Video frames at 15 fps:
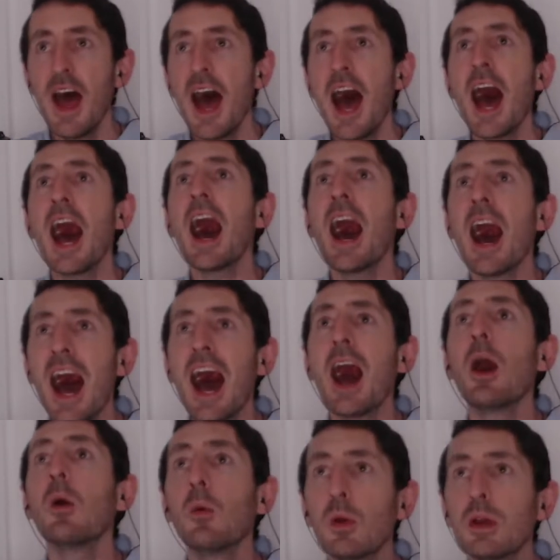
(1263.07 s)
How
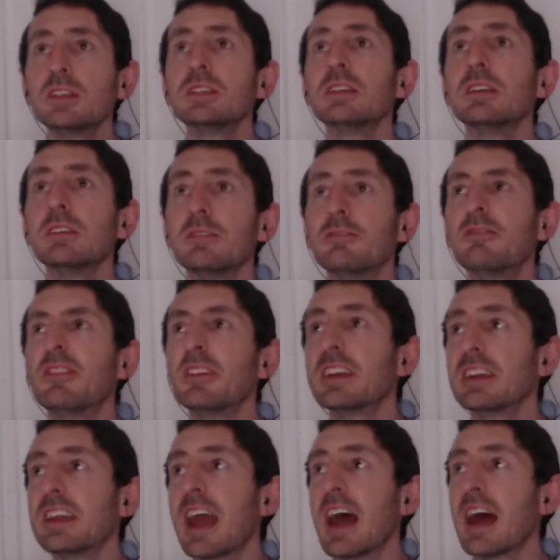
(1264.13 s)
I wish you'd
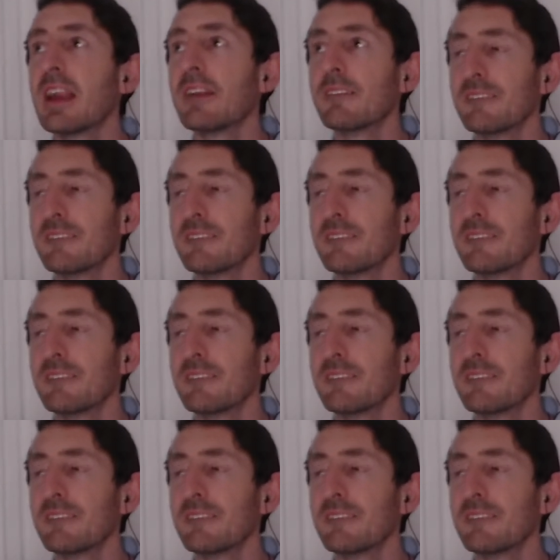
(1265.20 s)
forget.